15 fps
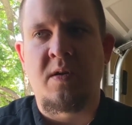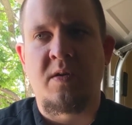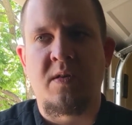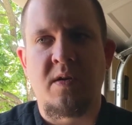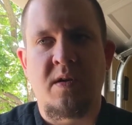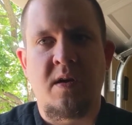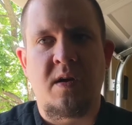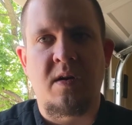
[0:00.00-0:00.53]

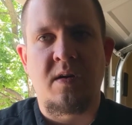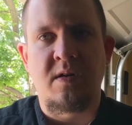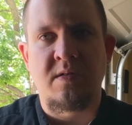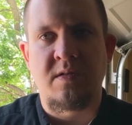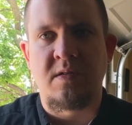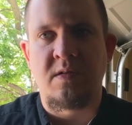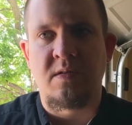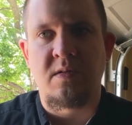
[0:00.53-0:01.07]
their car
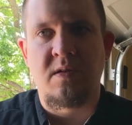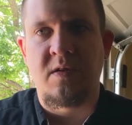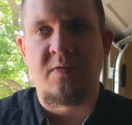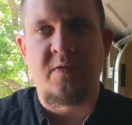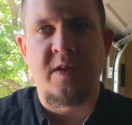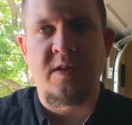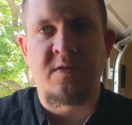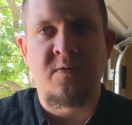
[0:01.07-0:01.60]
isn't a
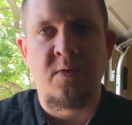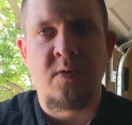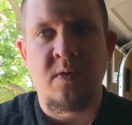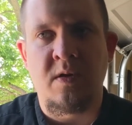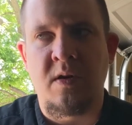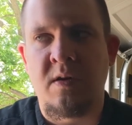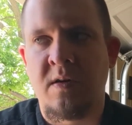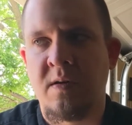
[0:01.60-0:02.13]
flex fuel
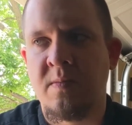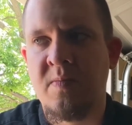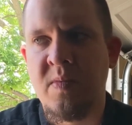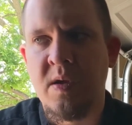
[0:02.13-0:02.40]
car.